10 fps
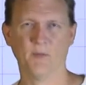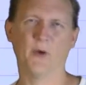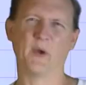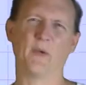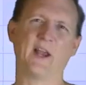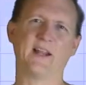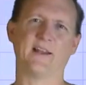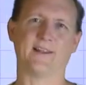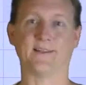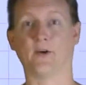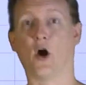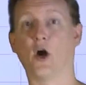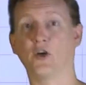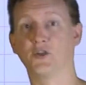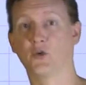But we write it in the
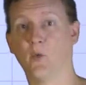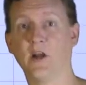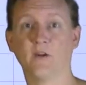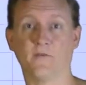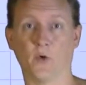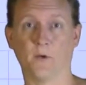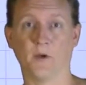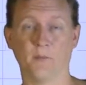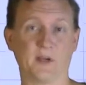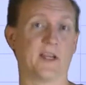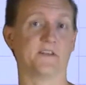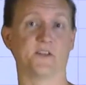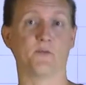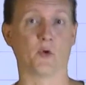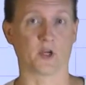r squared form because
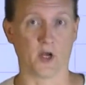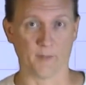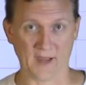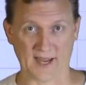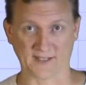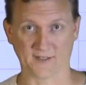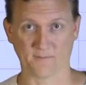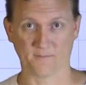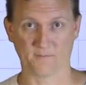it's more compact.